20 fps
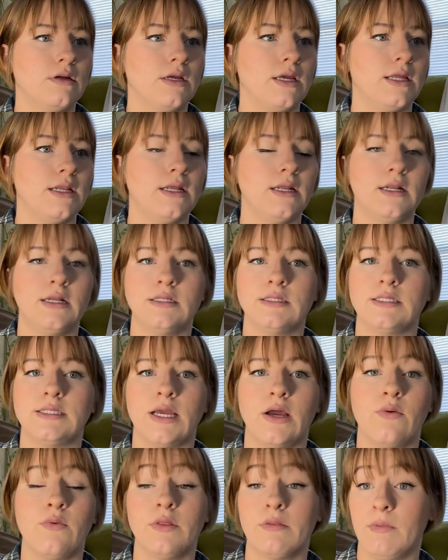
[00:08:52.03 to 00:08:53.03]
It didn't
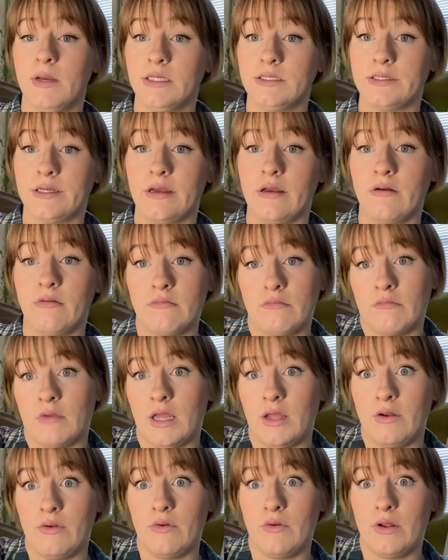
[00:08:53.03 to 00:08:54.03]
sell with my sale.
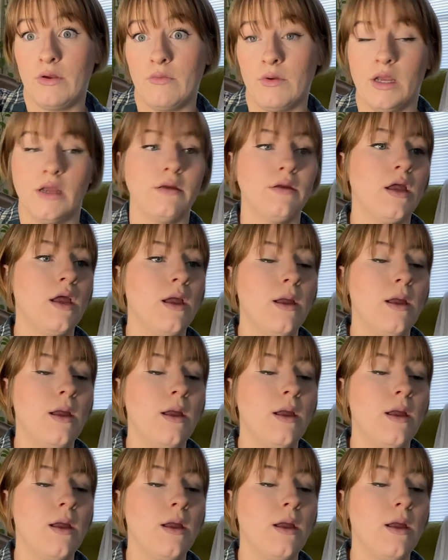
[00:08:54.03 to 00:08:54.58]
I don't know why.